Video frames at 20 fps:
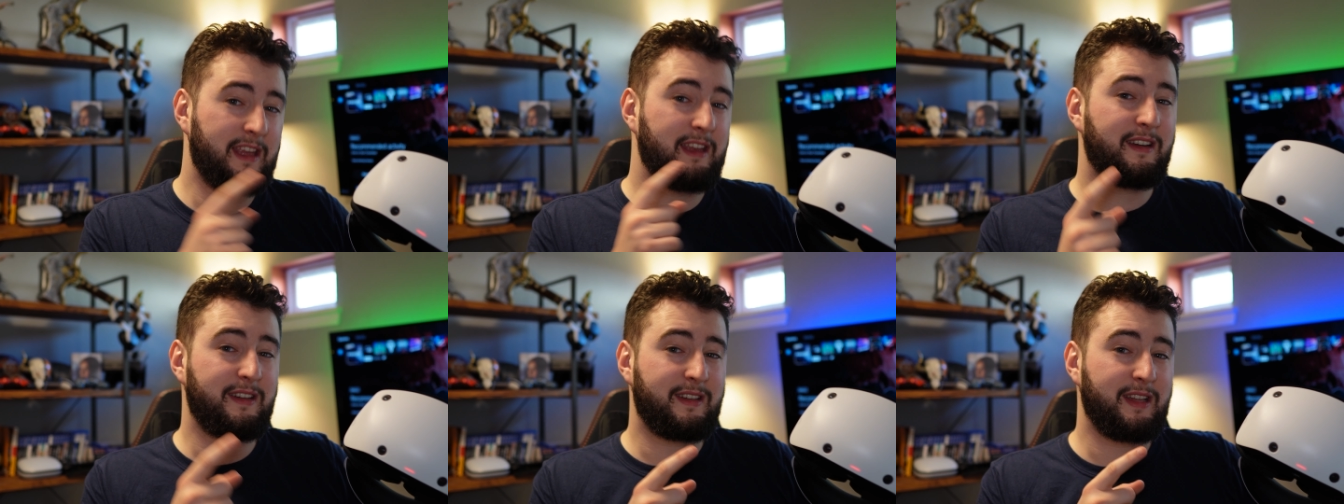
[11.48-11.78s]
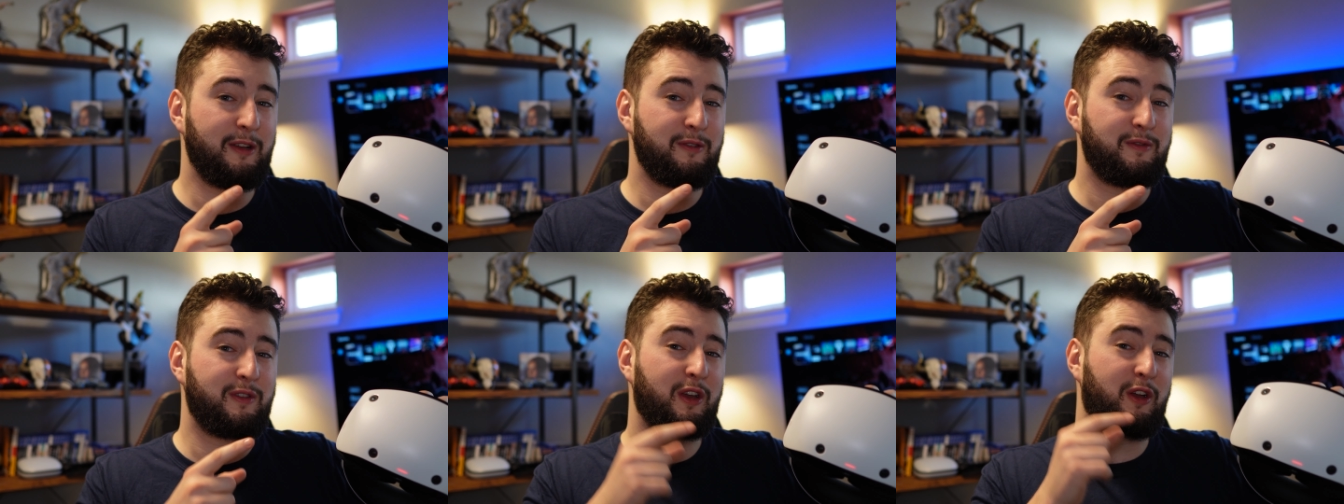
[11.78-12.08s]
Here's
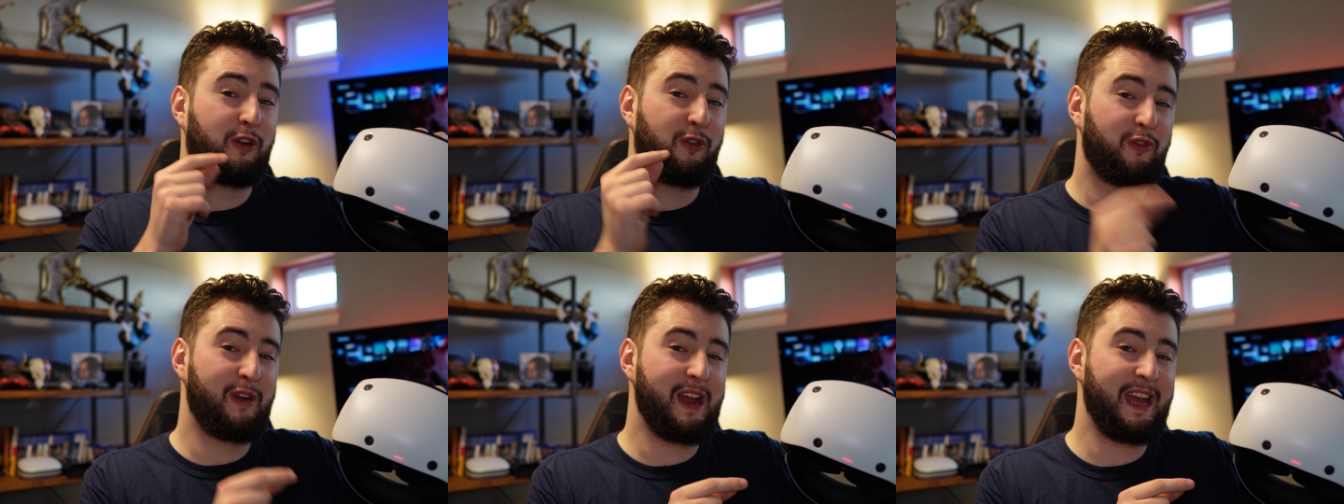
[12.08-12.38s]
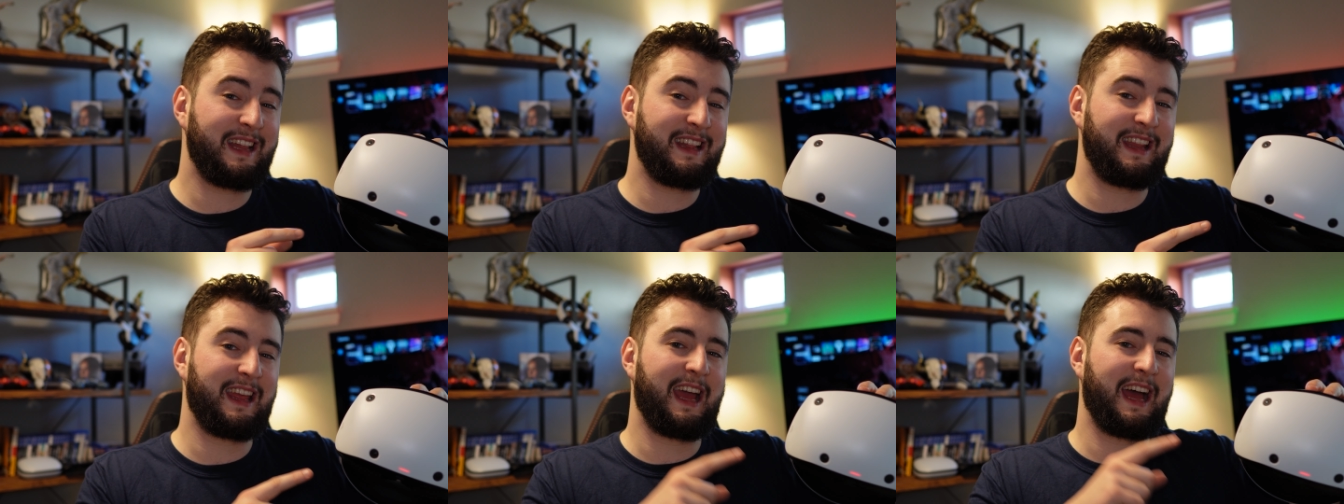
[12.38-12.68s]
how to
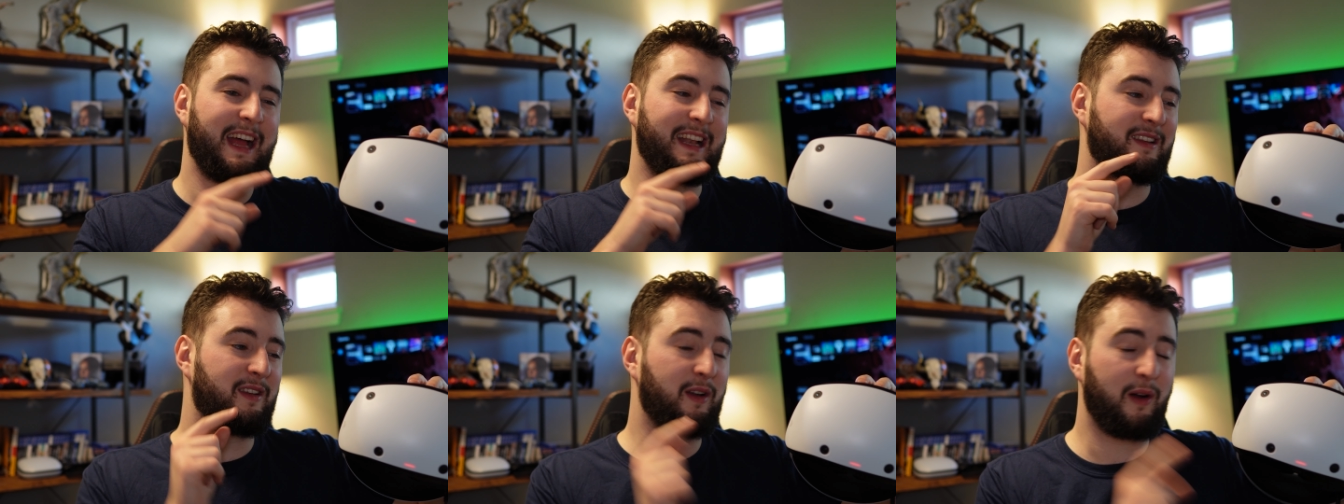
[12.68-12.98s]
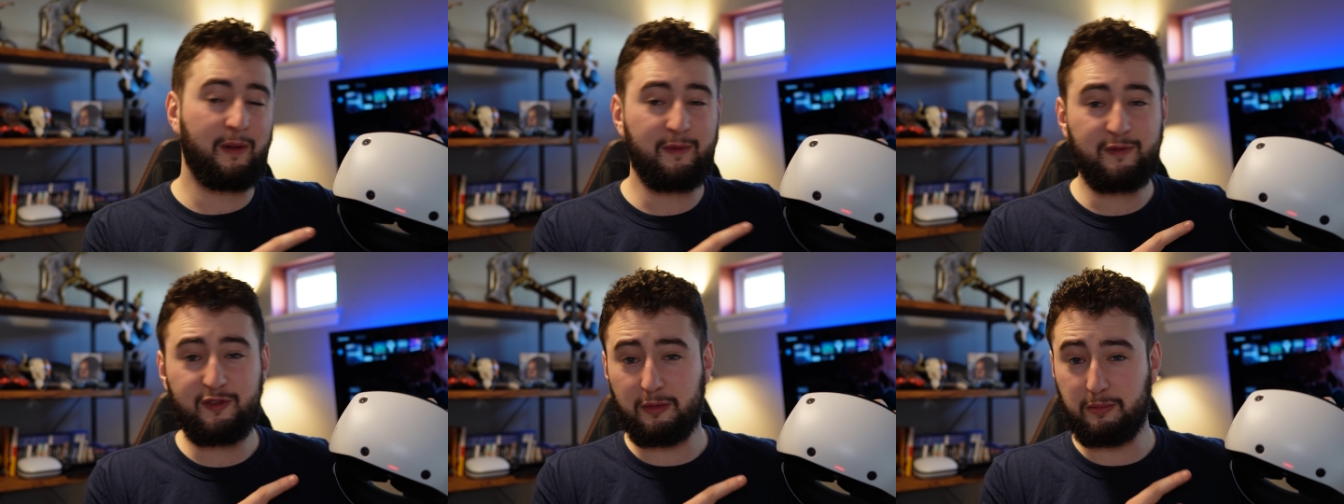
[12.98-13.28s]
correctly and
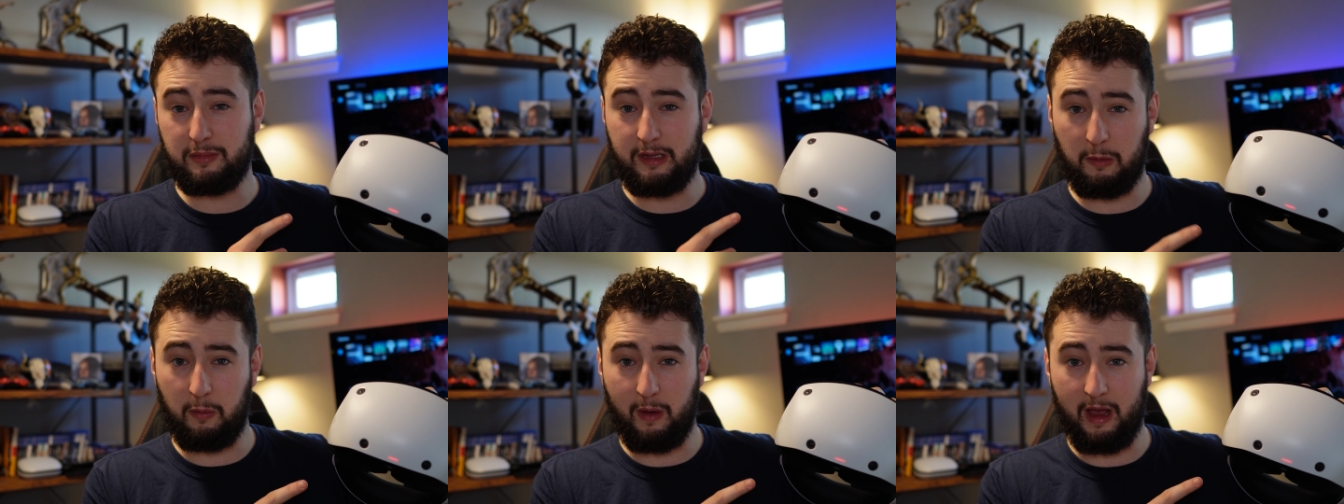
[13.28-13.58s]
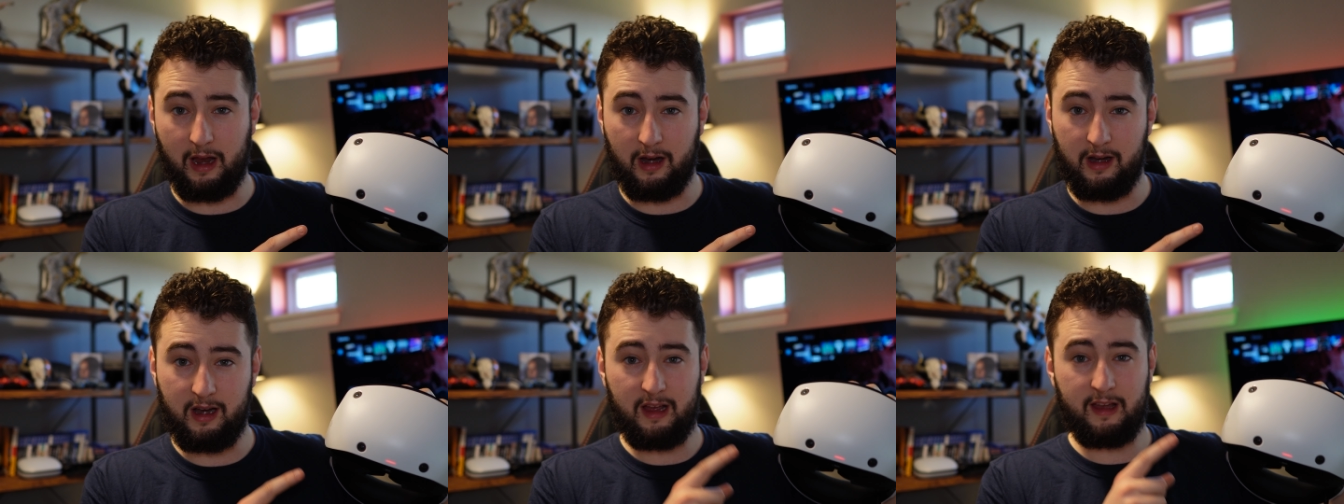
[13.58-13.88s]
comfortably
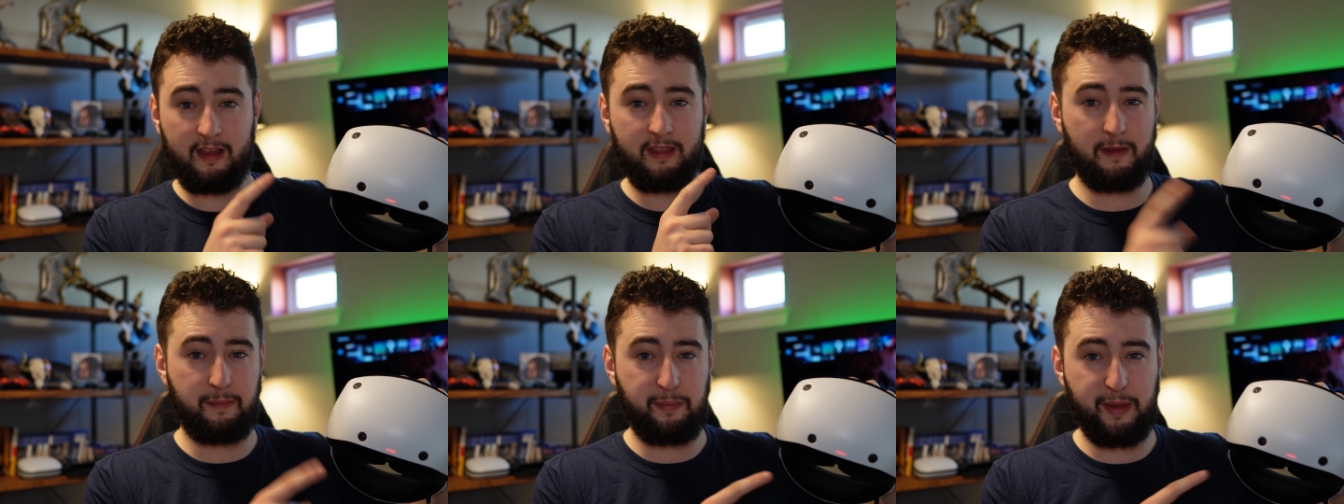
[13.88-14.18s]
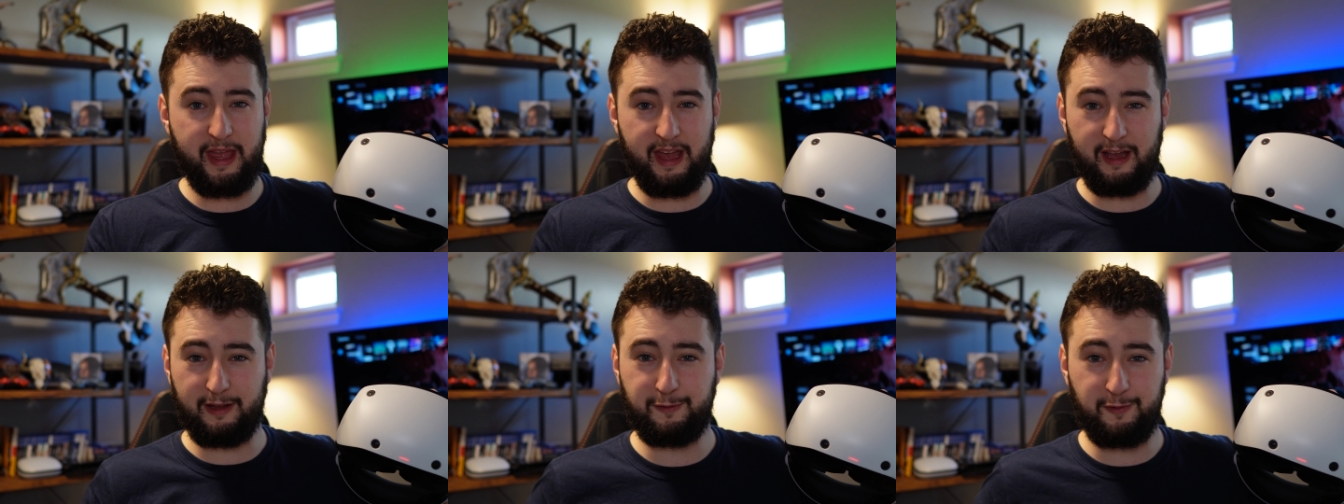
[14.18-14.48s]
wear the
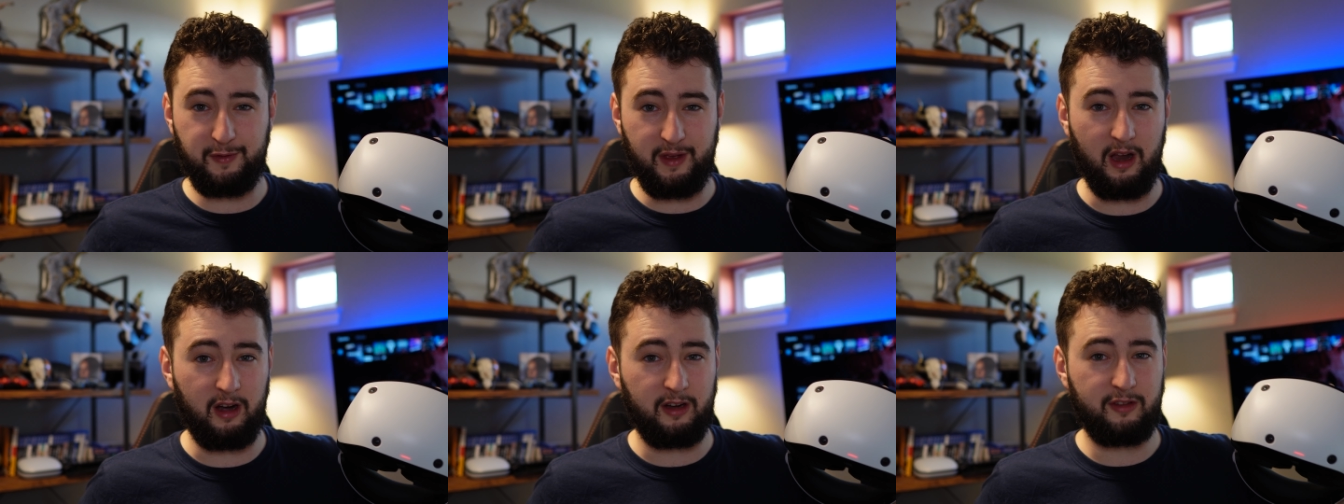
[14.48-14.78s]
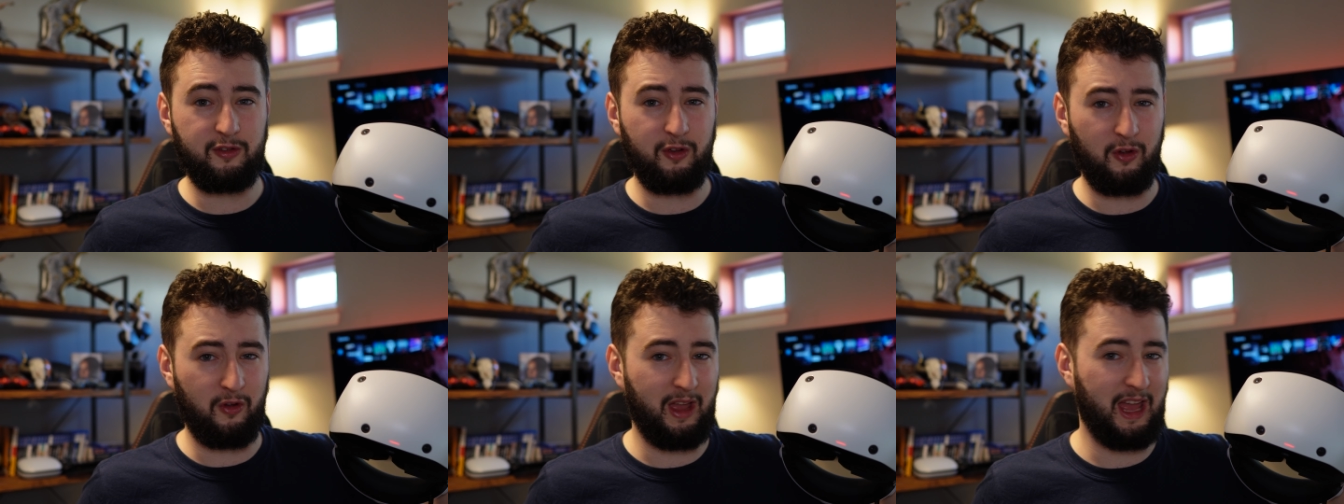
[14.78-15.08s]
PSVR
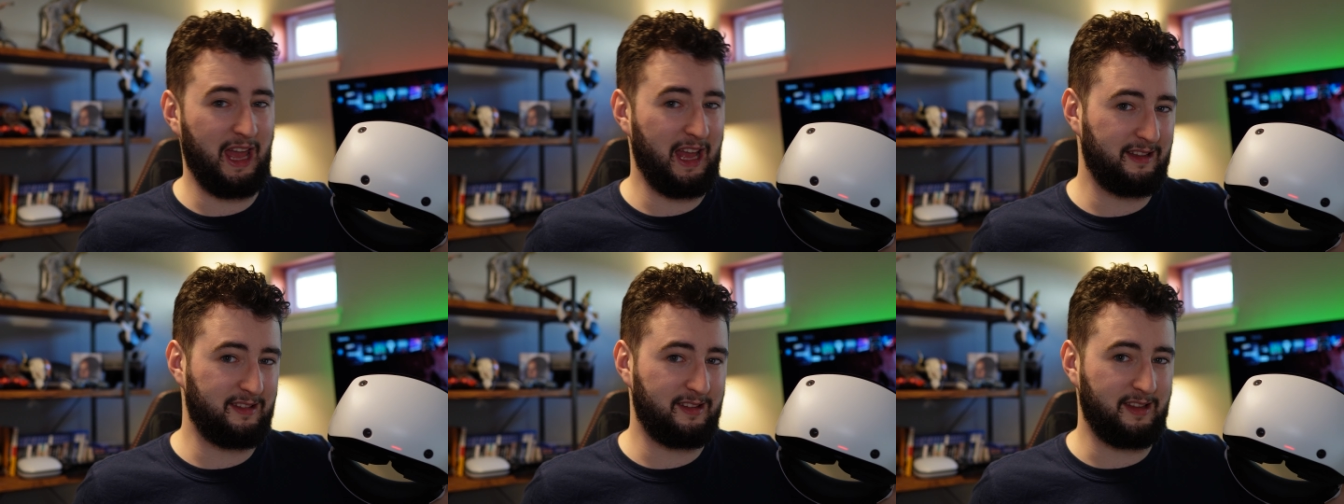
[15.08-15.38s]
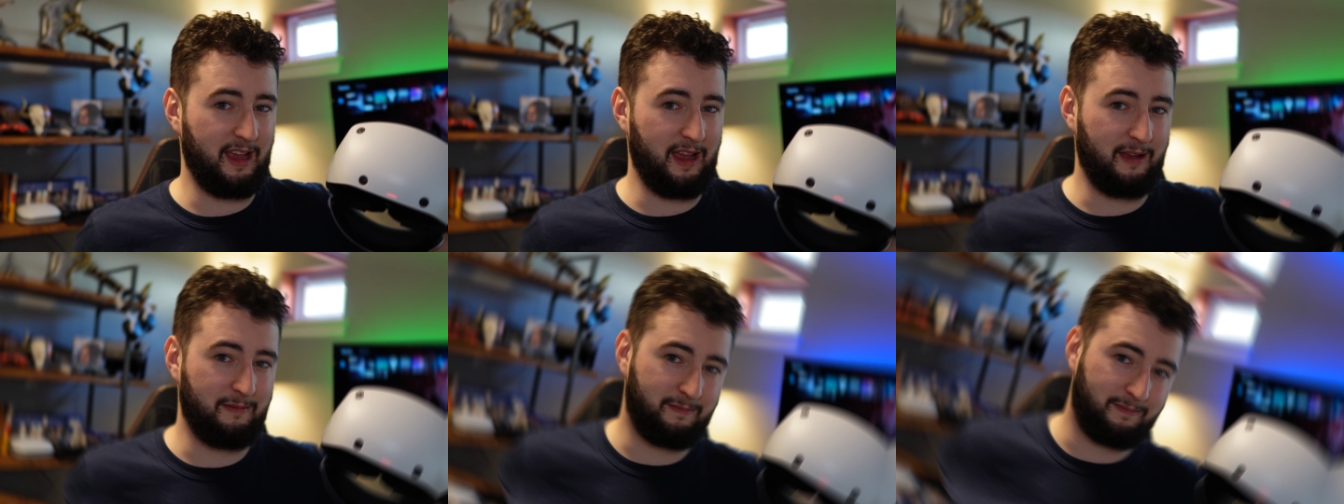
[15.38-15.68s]
2
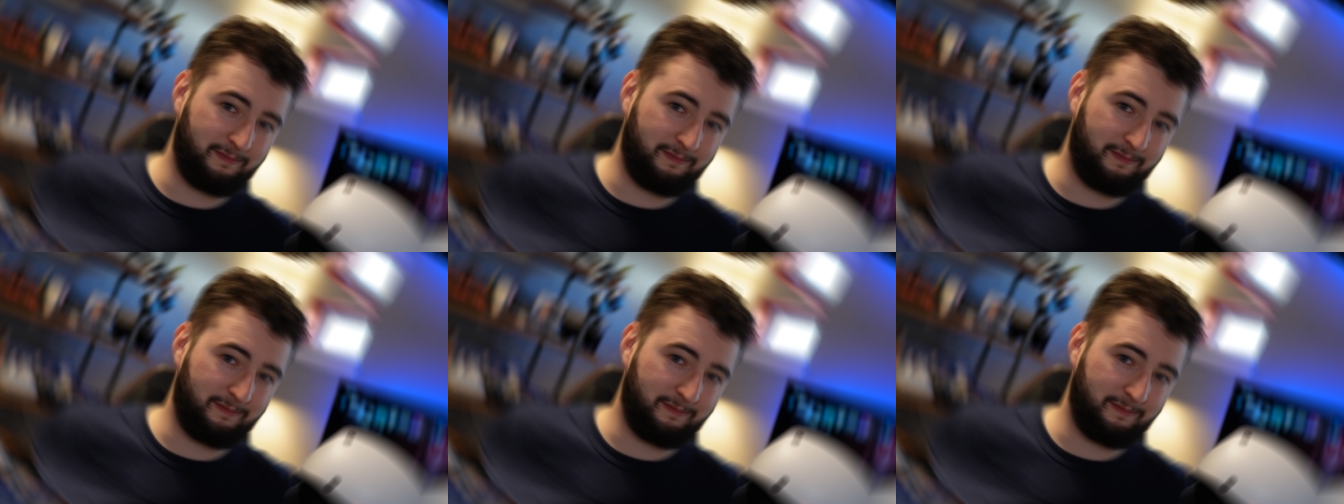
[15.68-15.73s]
headset.